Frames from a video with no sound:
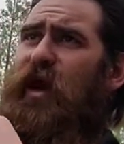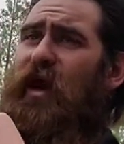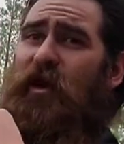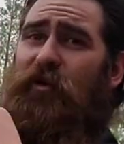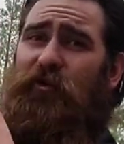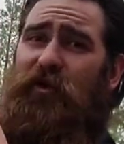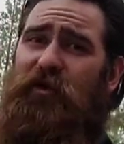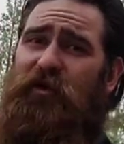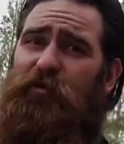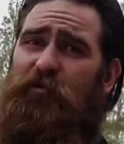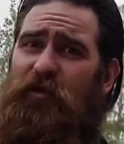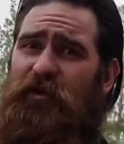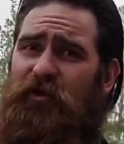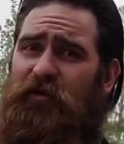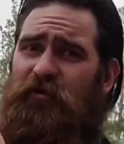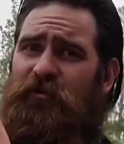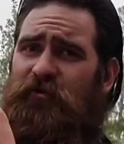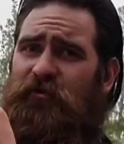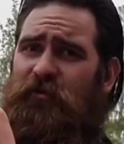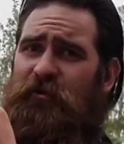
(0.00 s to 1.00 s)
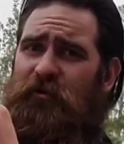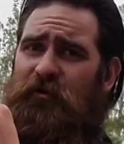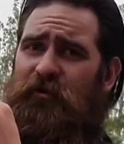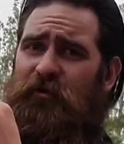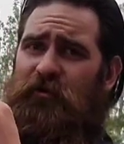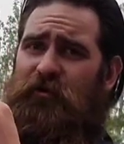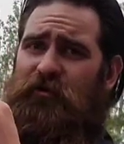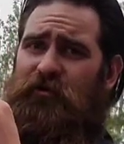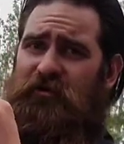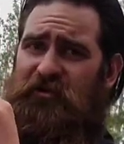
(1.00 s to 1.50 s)
I recommend
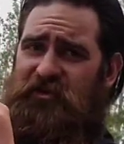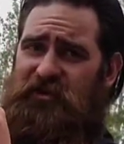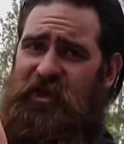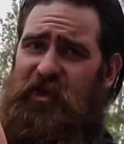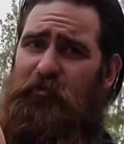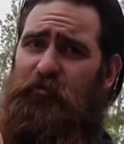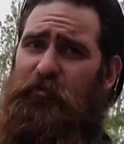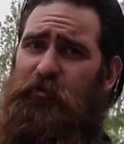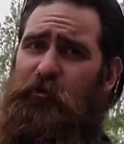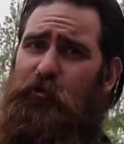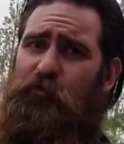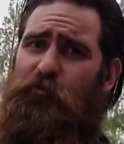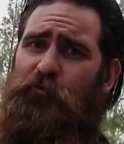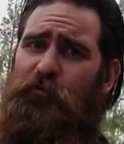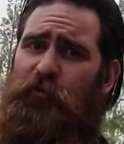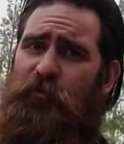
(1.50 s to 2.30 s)
the shampoo.